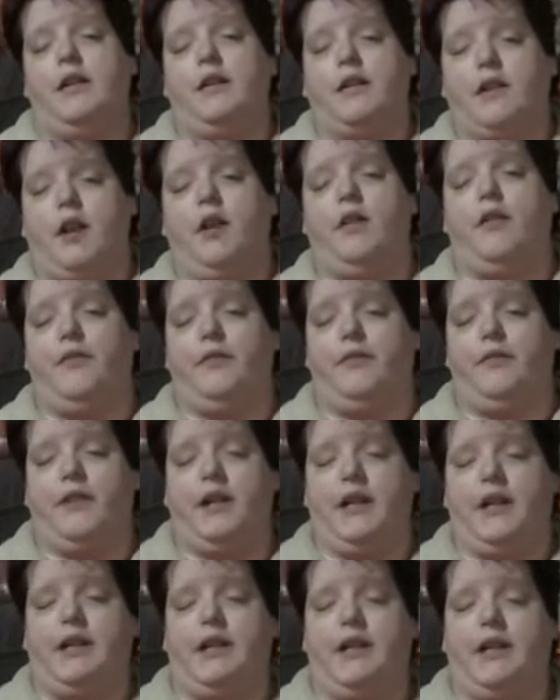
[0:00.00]

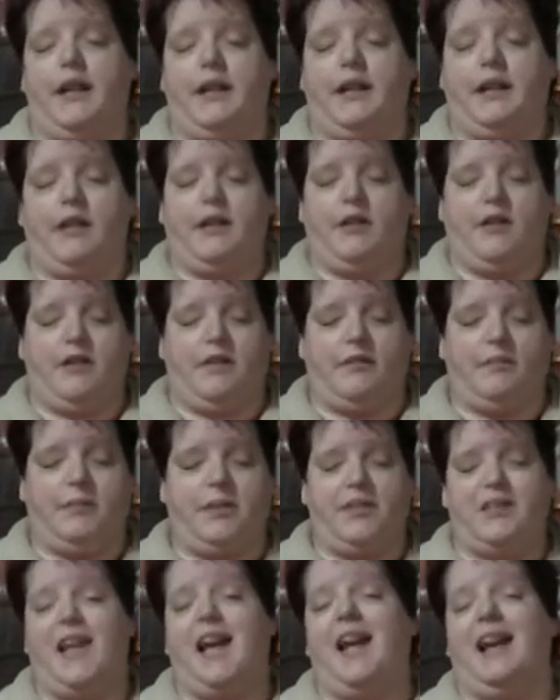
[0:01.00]
covering their kind of
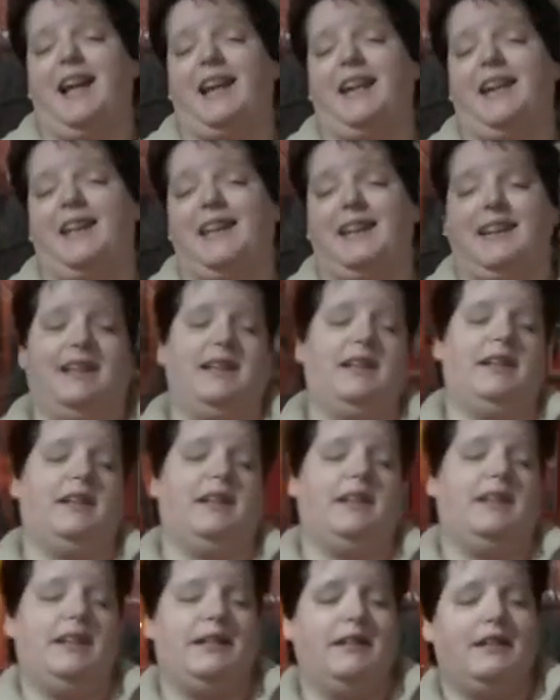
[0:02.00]
metallic
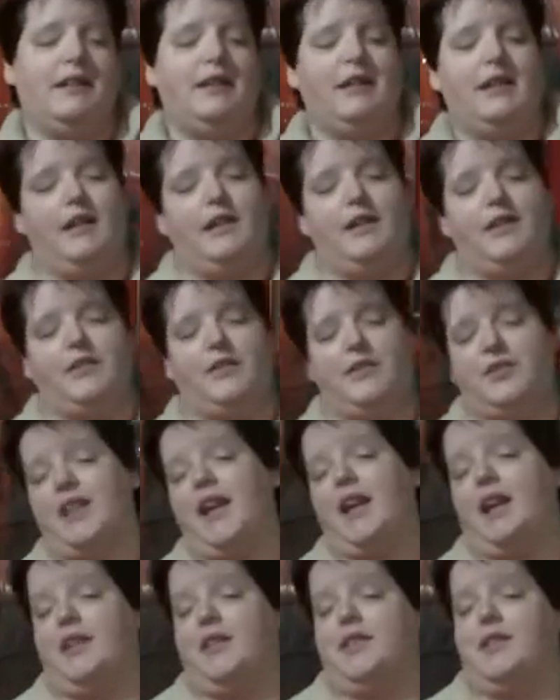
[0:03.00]

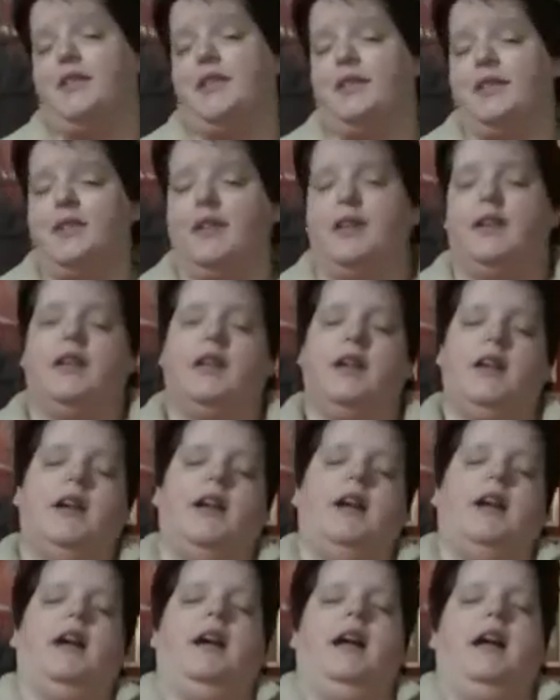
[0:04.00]
skeleton.
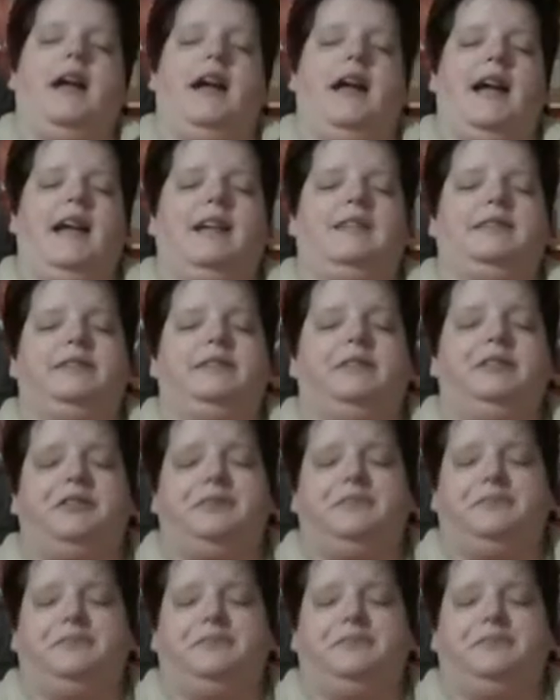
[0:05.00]
And